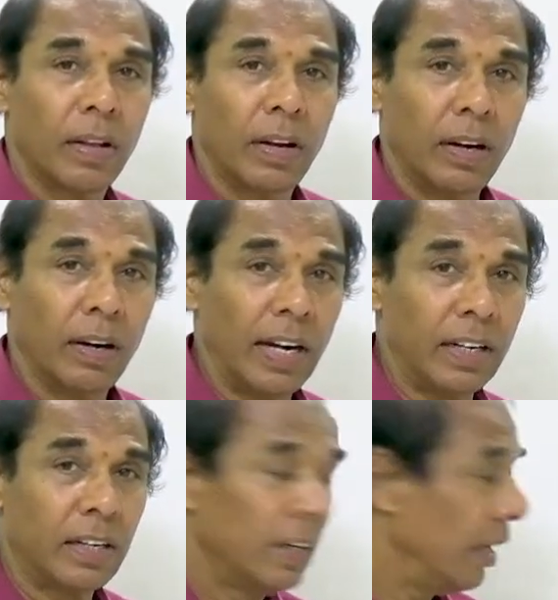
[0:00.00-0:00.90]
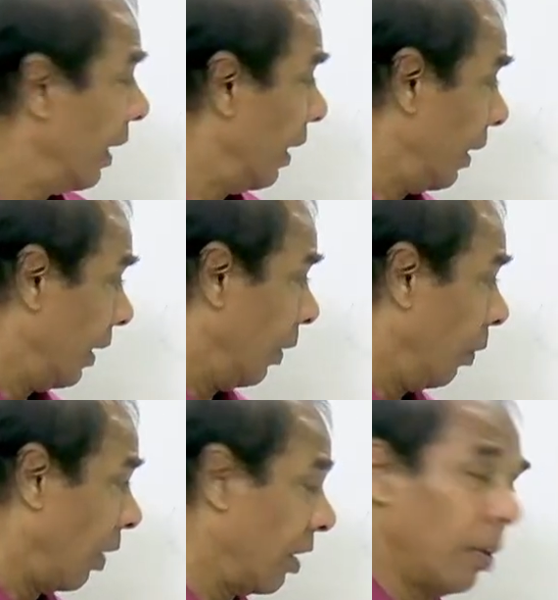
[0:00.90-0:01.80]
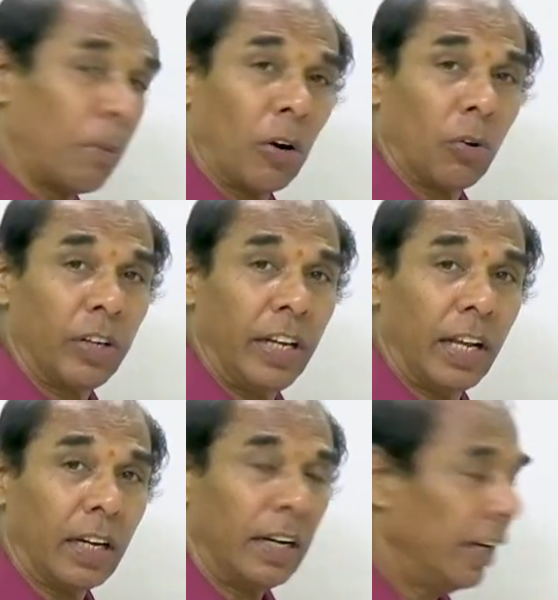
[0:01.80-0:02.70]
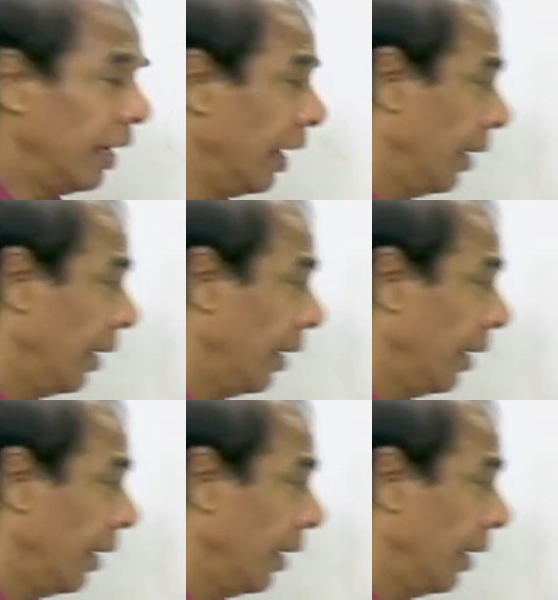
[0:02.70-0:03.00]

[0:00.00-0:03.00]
Right? What is the pronoun here? He.